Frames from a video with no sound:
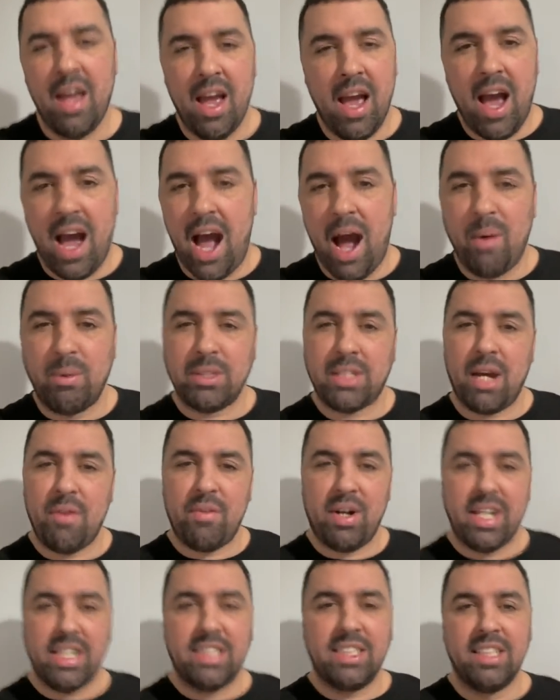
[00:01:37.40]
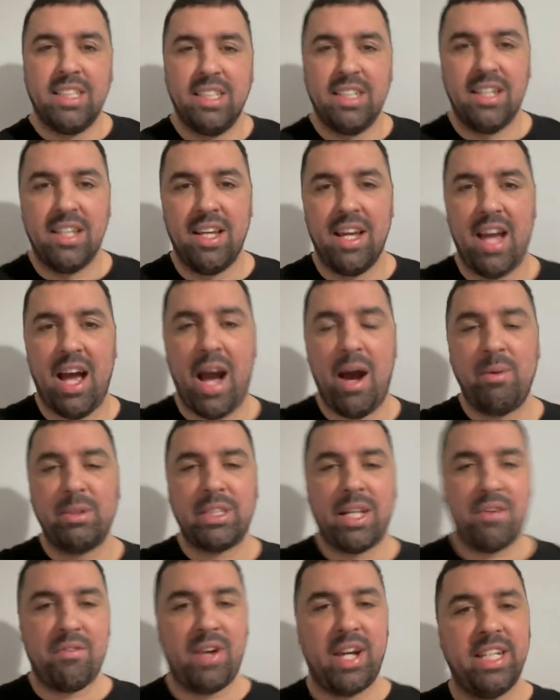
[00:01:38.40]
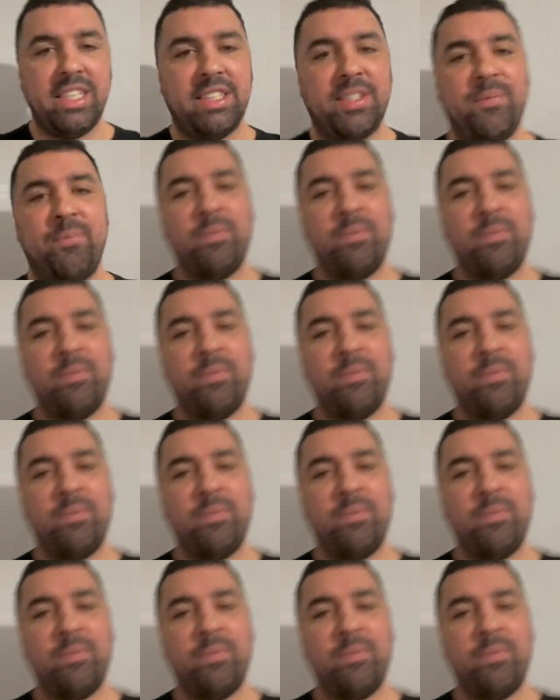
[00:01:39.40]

how is that right? How is that right?